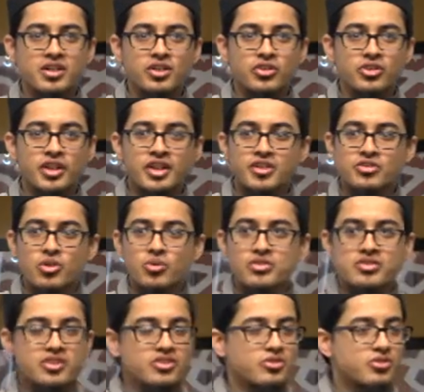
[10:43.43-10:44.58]
You're getting towards
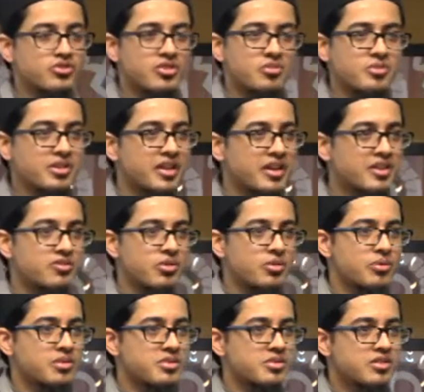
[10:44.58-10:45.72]
things you shouldn't be getting
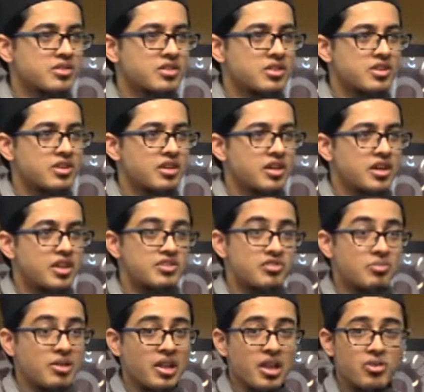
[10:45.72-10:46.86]
towards. It is
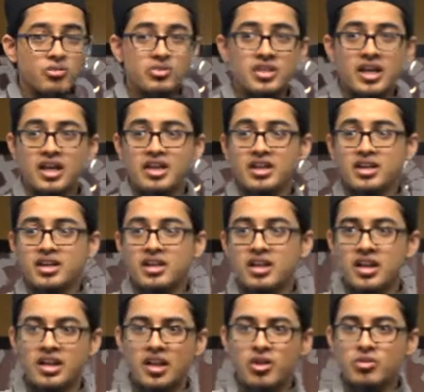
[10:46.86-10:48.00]
from Allah Ta'ala.
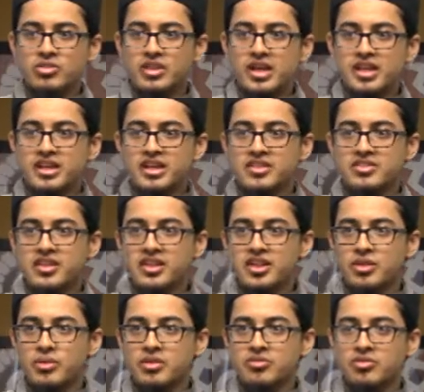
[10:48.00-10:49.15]
Allah Ta'ala can take it
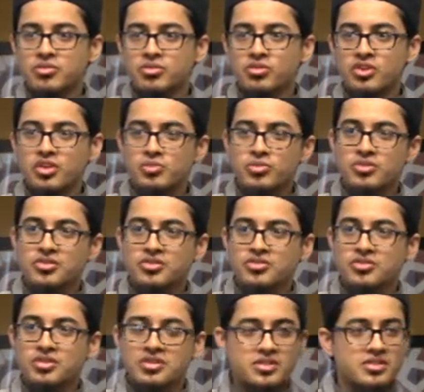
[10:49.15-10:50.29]
away from you, keep you on the
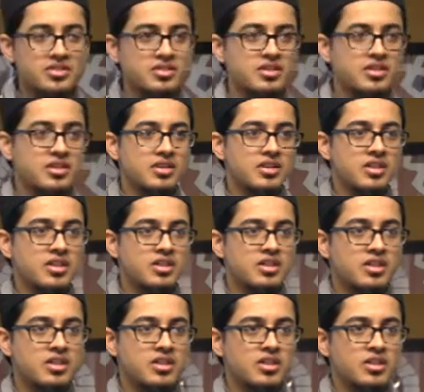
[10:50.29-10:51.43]
streets.
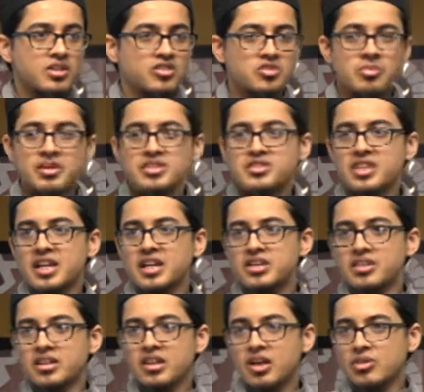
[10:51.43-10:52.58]
In a split second,
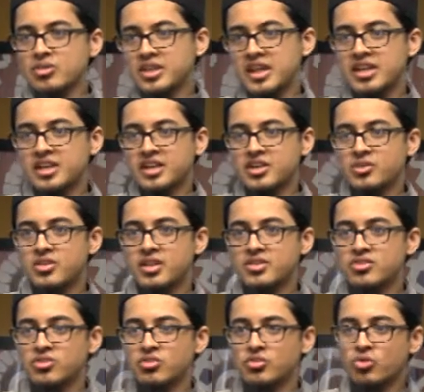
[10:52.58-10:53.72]
Allah Ta'ala can do that
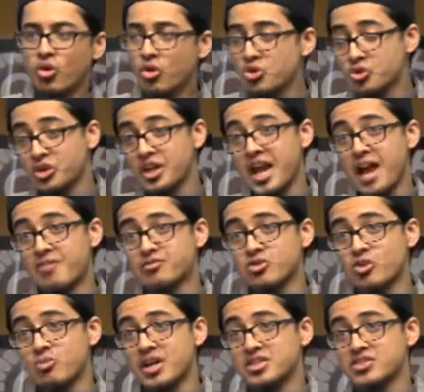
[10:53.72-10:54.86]
to you. Or you can have so
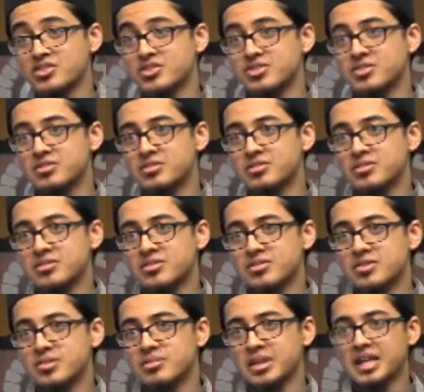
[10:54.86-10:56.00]
much,
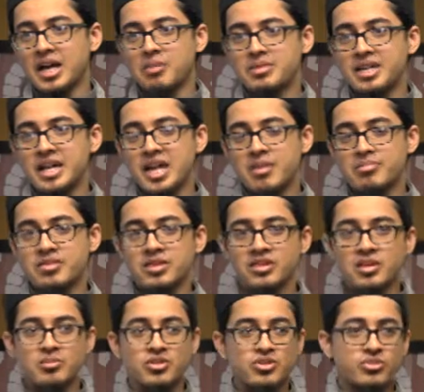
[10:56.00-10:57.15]
but not be happy and
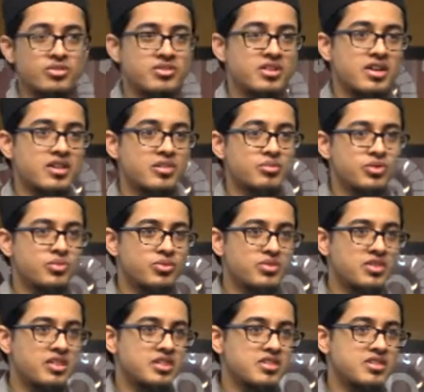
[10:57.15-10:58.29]
commit suicide, which we
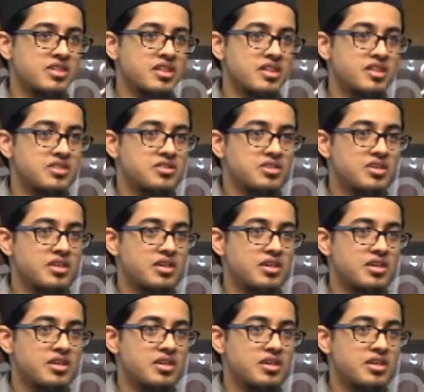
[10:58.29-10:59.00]
see in this day and age.